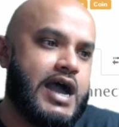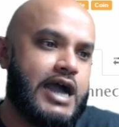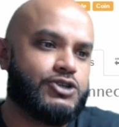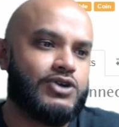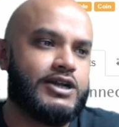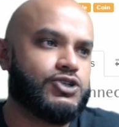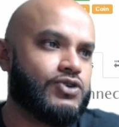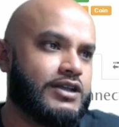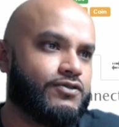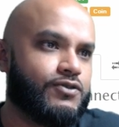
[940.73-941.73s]
I tried to
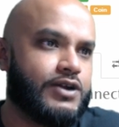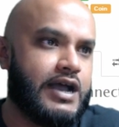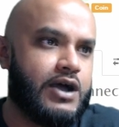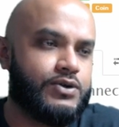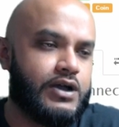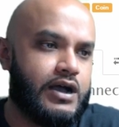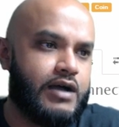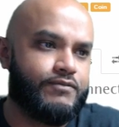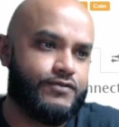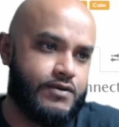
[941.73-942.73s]
transfer it out
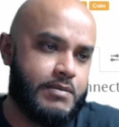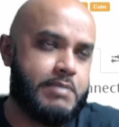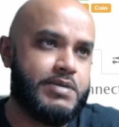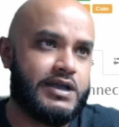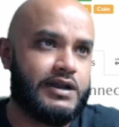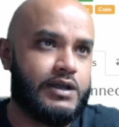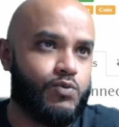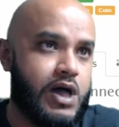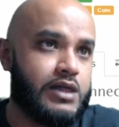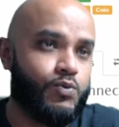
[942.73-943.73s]
from my Bitconnect
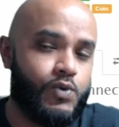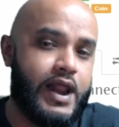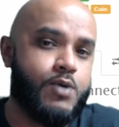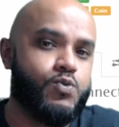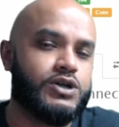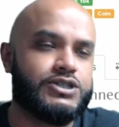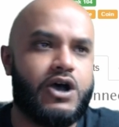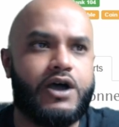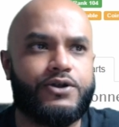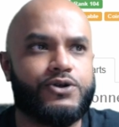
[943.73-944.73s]
wallet when I was
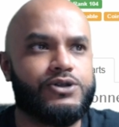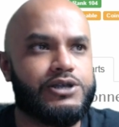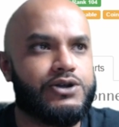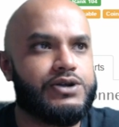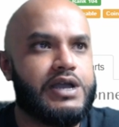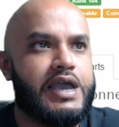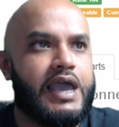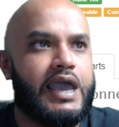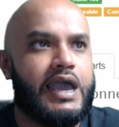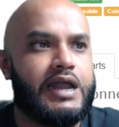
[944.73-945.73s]
on earlier,
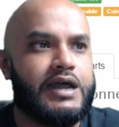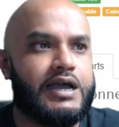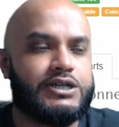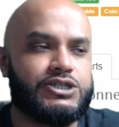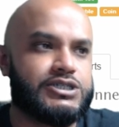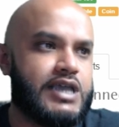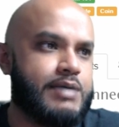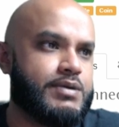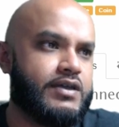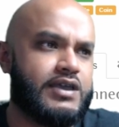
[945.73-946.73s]
and it just
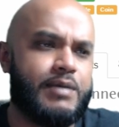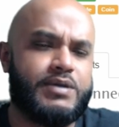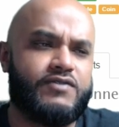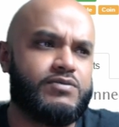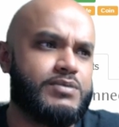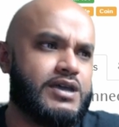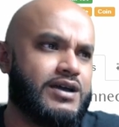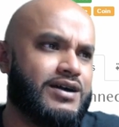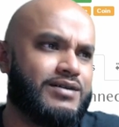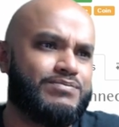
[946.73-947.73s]
kept giving me
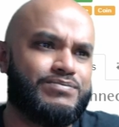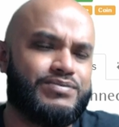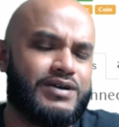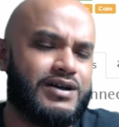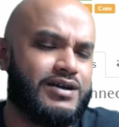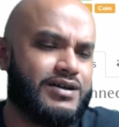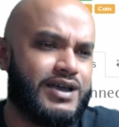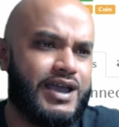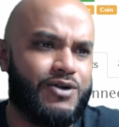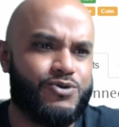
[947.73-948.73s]
a
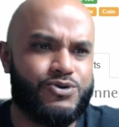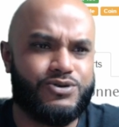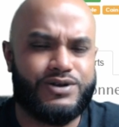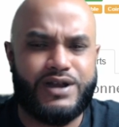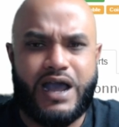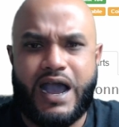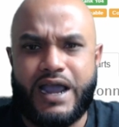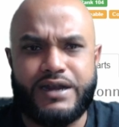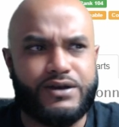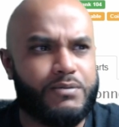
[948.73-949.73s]
error
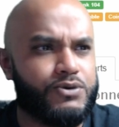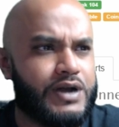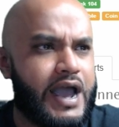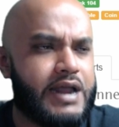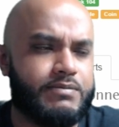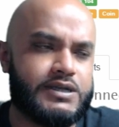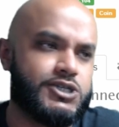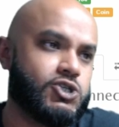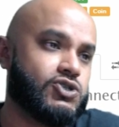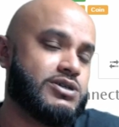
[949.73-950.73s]
number 9
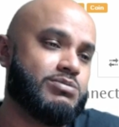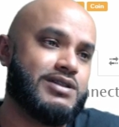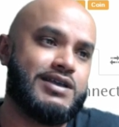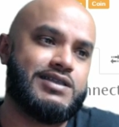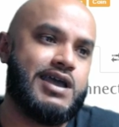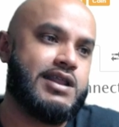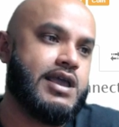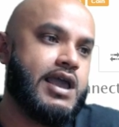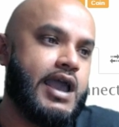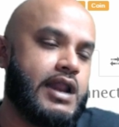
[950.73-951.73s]
message or something like that,
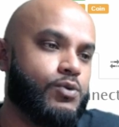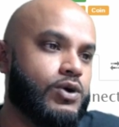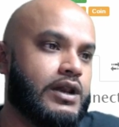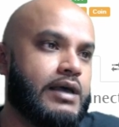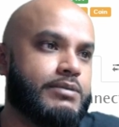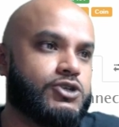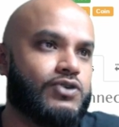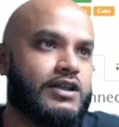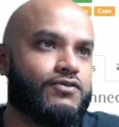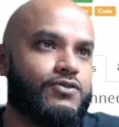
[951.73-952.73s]
and it wouldn't let me
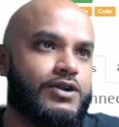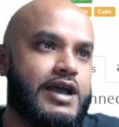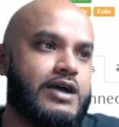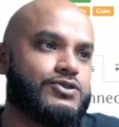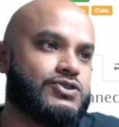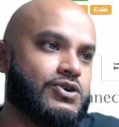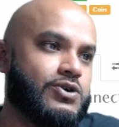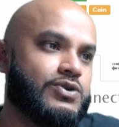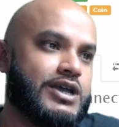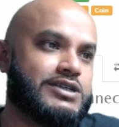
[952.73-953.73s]
transfer it out.
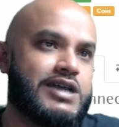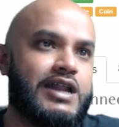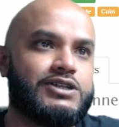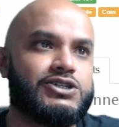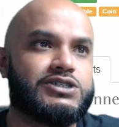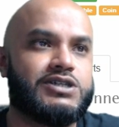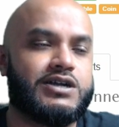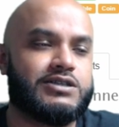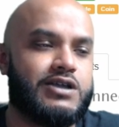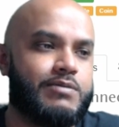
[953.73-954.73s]
So it's kind of just
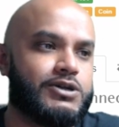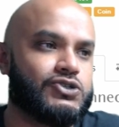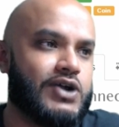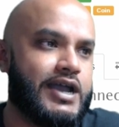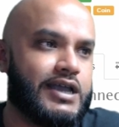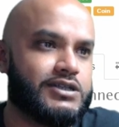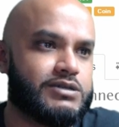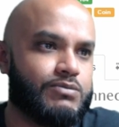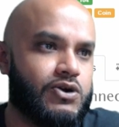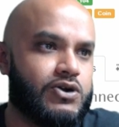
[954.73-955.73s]
stuck there. I'm going to try again
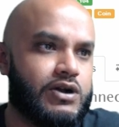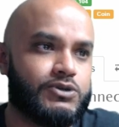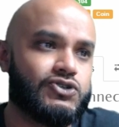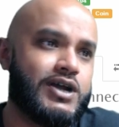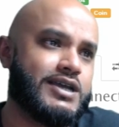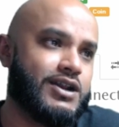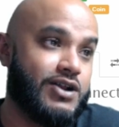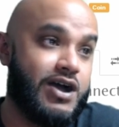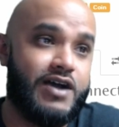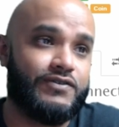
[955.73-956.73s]
tomorrow, and I'm going to try to get it
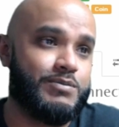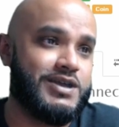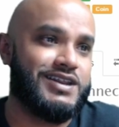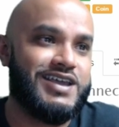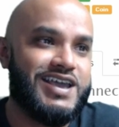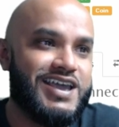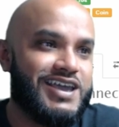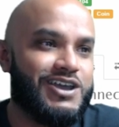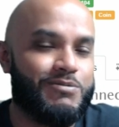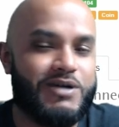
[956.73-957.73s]
off. I mean,
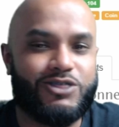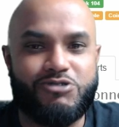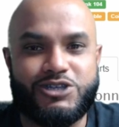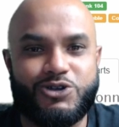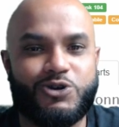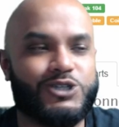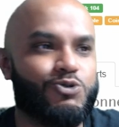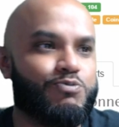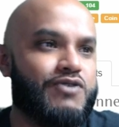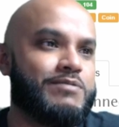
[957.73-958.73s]
my 3 tokens
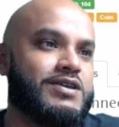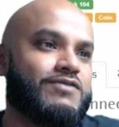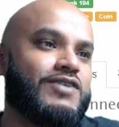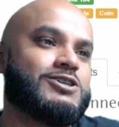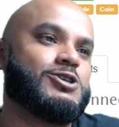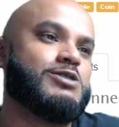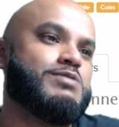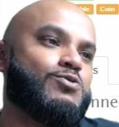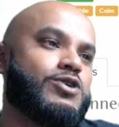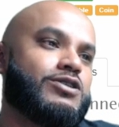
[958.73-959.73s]
will probably eventually
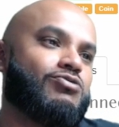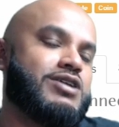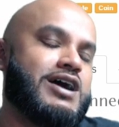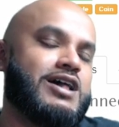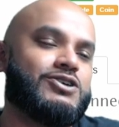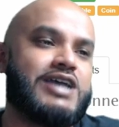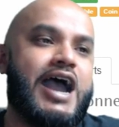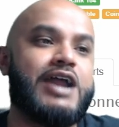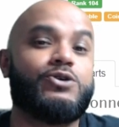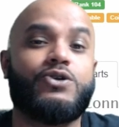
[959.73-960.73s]
be worth $3.
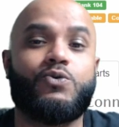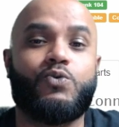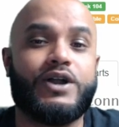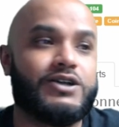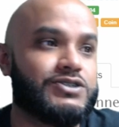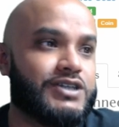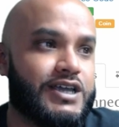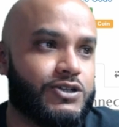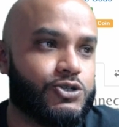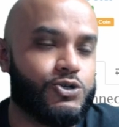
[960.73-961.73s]
I don't know what else they
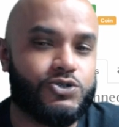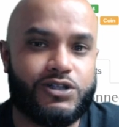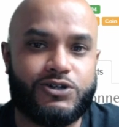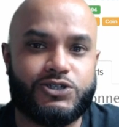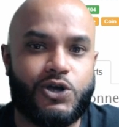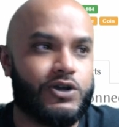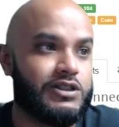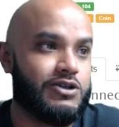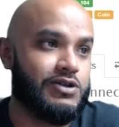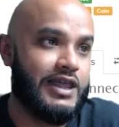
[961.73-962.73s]
can do to their token. They're a